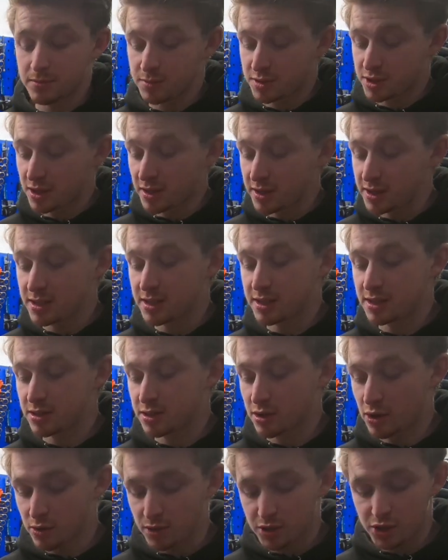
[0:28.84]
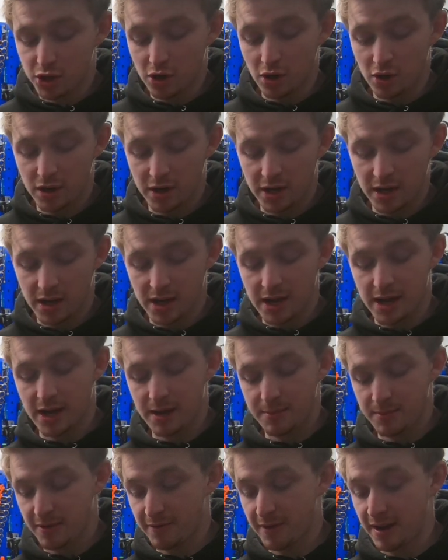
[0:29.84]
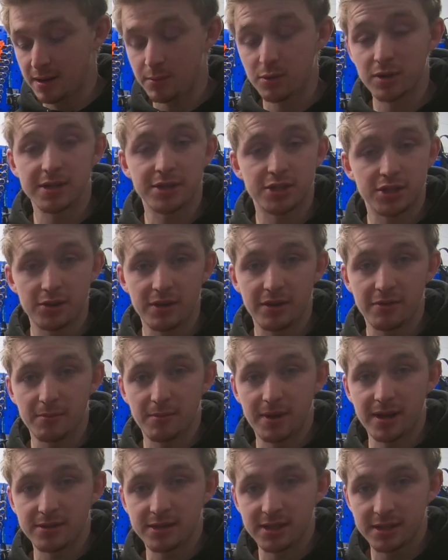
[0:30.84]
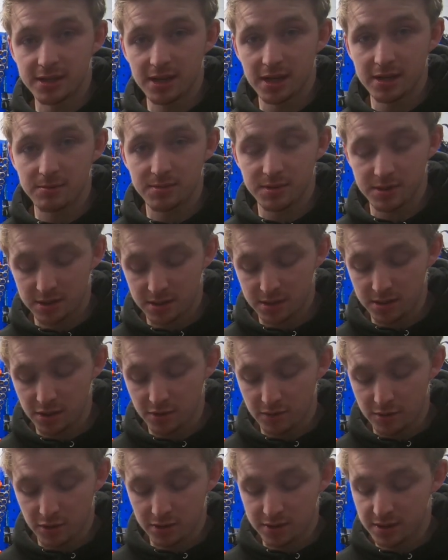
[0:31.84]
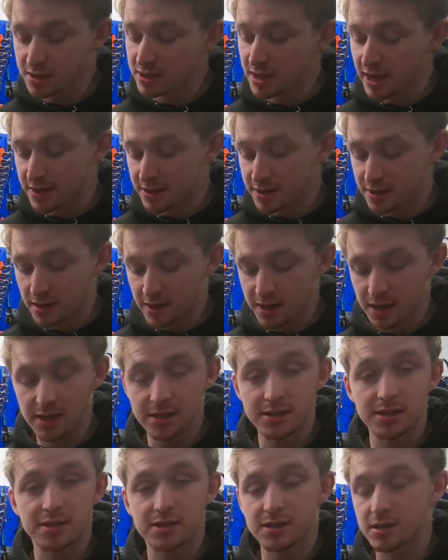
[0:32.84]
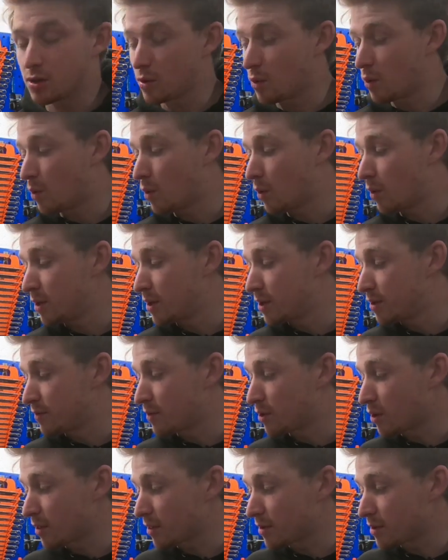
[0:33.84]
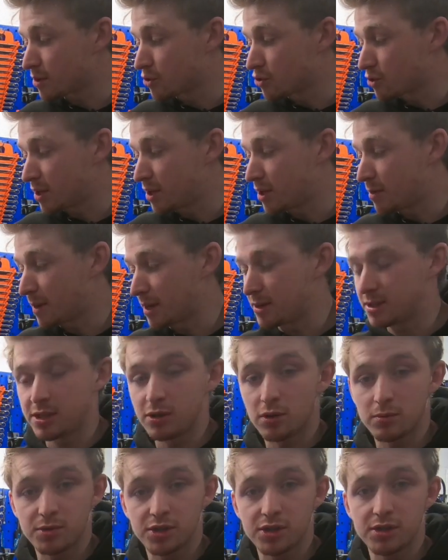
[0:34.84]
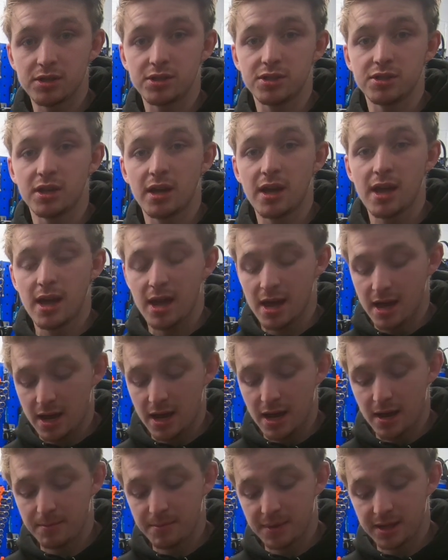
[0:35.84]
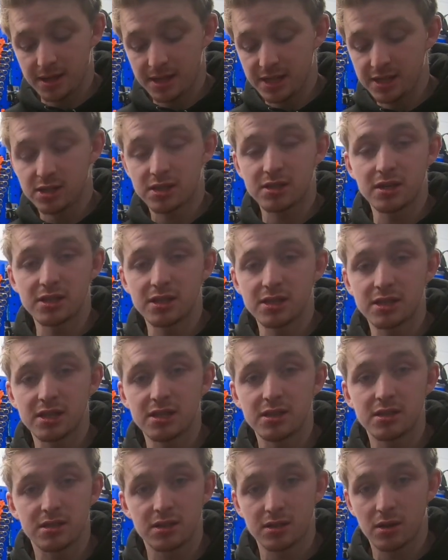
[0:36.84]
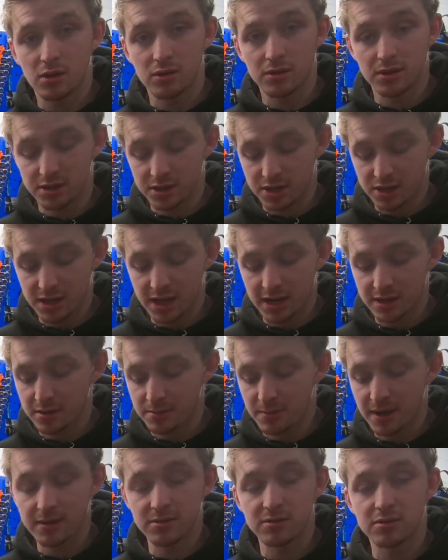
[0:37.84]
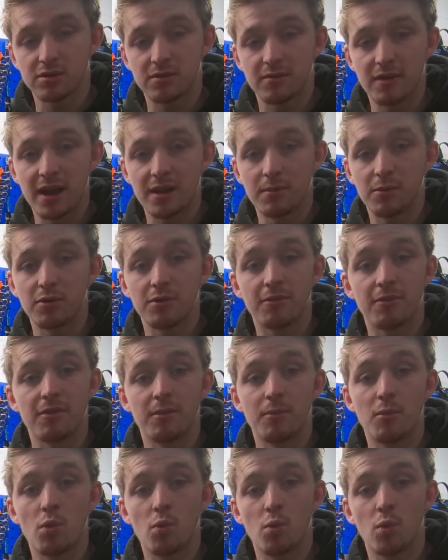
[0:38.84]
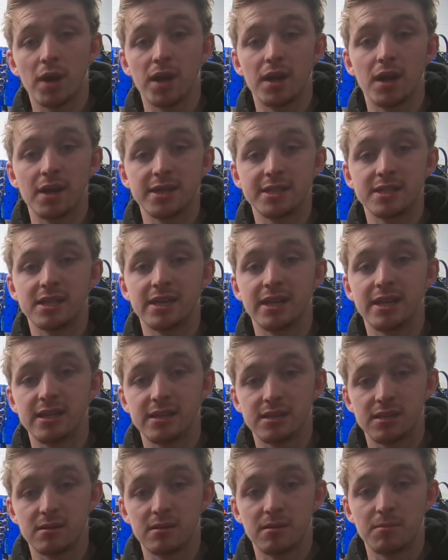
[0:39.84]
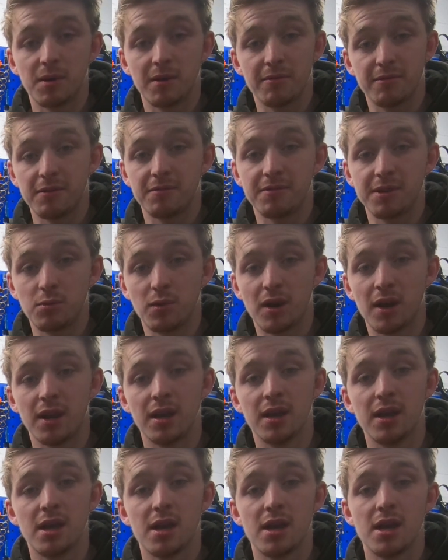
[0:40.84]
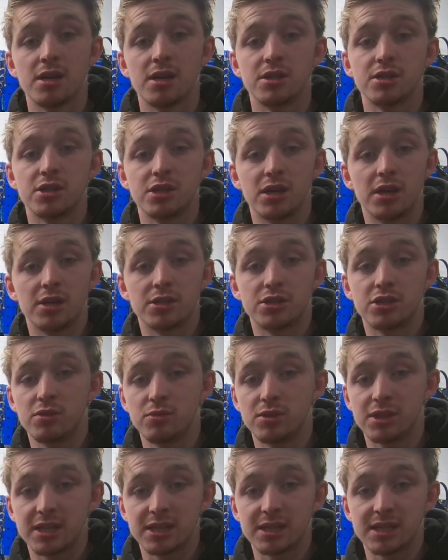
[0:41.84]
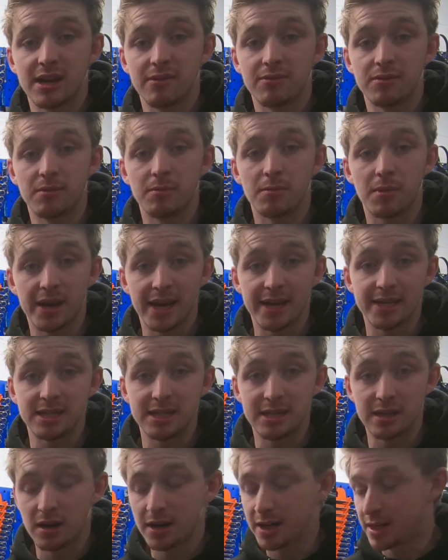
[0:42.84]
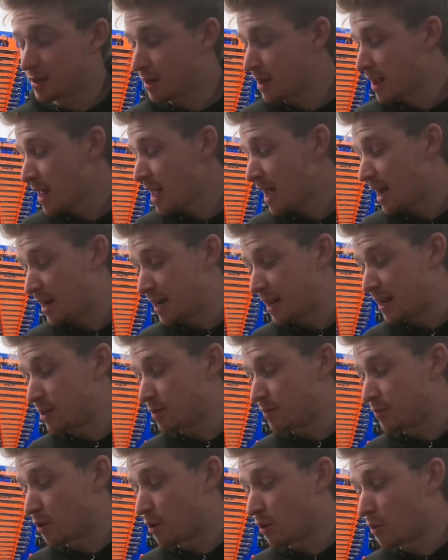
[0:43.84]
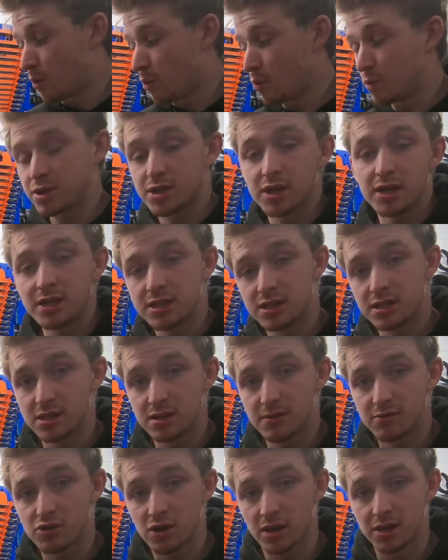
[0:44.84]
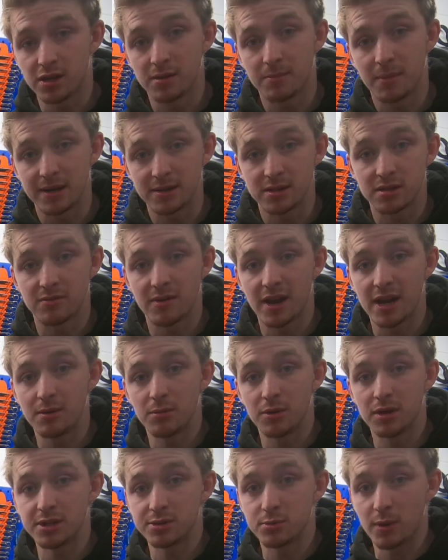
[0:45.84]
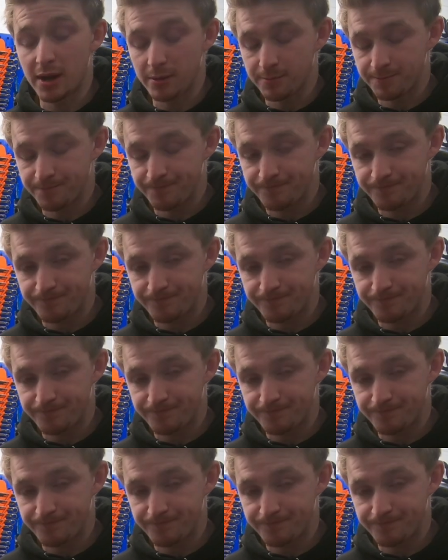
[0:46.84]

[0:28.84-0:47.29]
Sizes on the shock available in two different mounting types. You've got standard eyelets or you've got the trunnion mounting options. These sizes on the standard mounts are available from 190 by 51 to 267 by 89, and then you've got all sizes of trunnion mounts available as well.